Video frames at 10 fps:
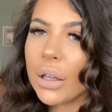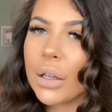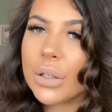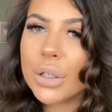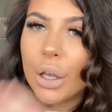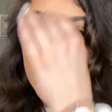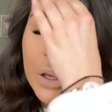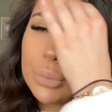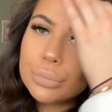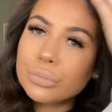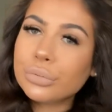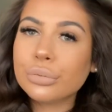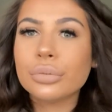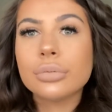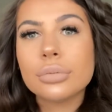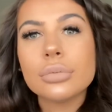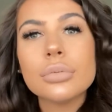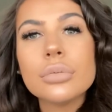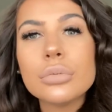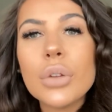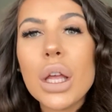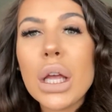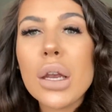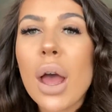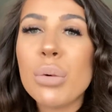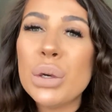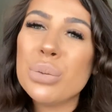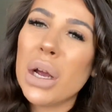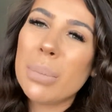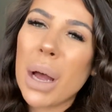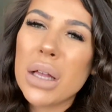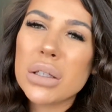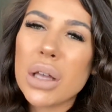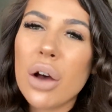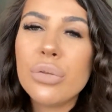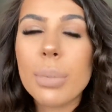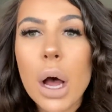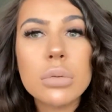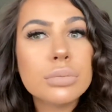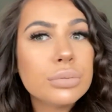It's cute. Again, I wouldn't wear it by itself, but